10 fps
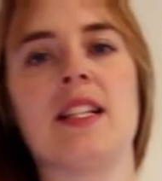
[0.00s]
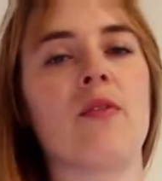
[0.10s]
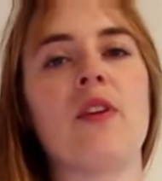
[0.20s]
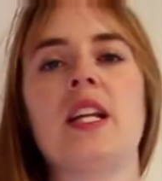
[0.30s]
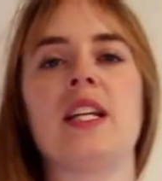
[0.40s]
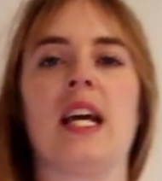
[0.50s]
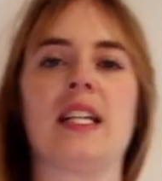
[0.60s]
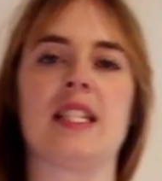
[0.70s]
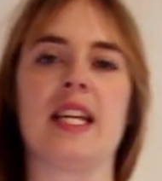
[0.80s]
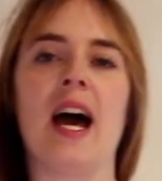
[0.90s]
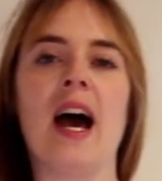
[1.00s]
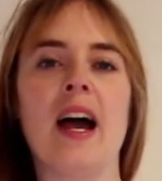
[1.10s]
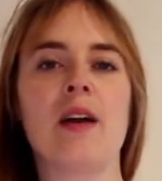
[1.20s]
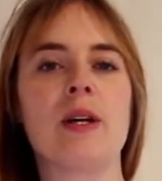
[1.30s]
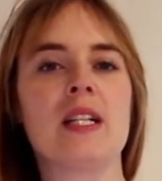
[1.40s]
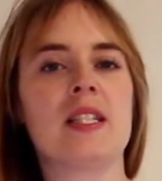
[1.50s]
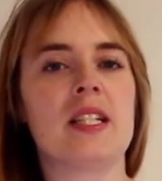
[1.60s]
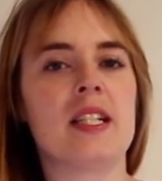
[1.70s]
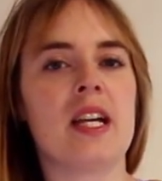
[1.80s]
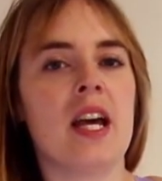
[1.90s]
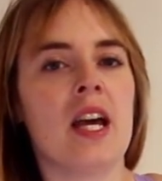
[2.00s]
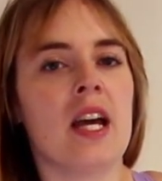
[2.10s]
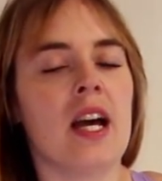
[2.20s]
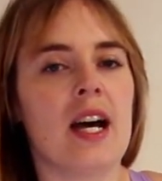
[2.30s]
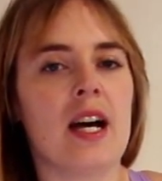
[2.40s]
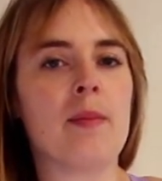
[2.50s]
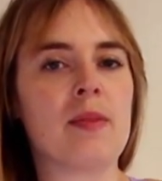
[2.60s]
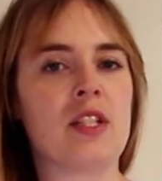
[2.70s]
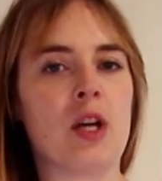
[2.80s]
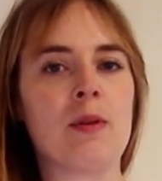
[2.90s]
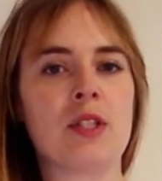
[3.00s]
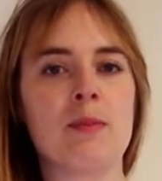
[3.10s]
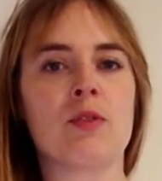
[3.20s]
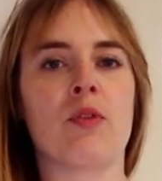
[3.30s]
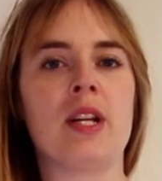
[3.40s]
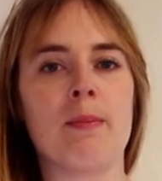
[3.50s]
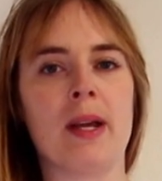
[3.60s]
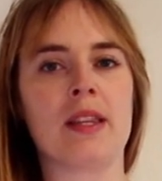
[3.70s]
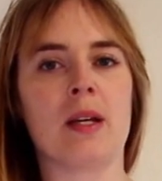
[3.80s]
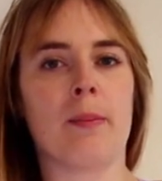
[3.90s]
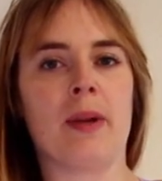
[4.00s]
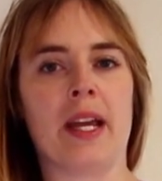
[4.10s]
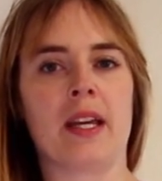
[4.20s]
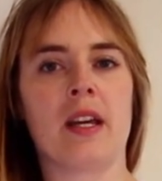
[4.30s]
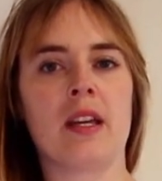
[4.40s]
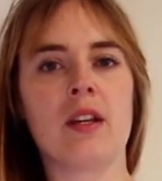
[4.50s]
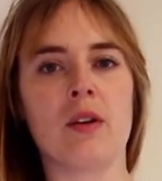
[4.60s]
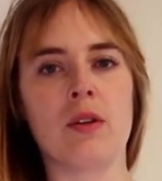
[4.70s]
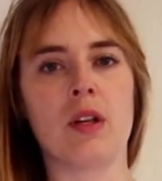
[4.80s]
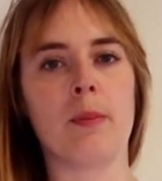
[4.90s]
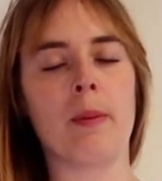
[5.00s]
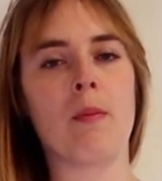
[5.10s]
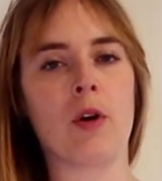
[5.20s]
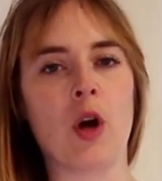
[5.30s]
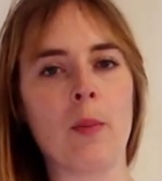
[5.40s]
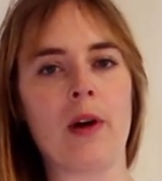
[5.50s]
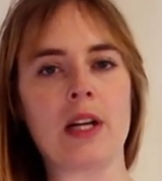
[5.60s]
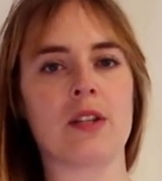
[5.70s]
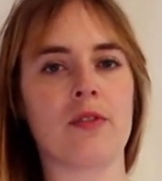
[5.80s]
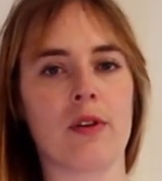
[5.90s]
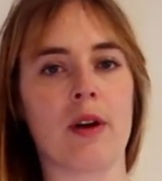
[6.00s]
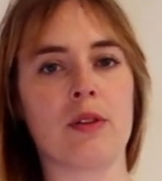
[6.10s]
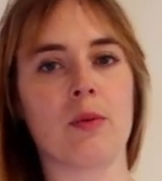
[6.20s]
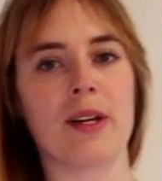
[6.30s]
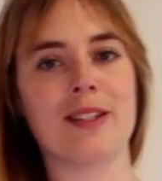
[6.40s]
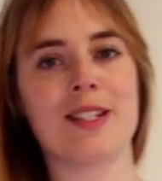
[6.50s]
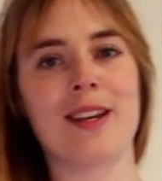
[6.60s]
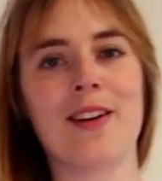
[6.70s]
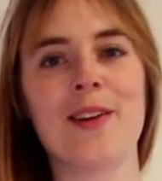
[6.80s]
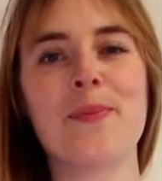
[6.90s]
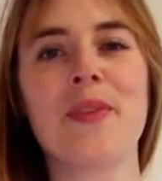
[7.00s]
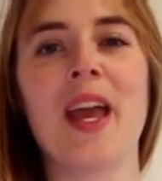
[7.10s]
are really nicely high-waisted. The double seams really make them like, you know, a little bit more compressive around the waist here.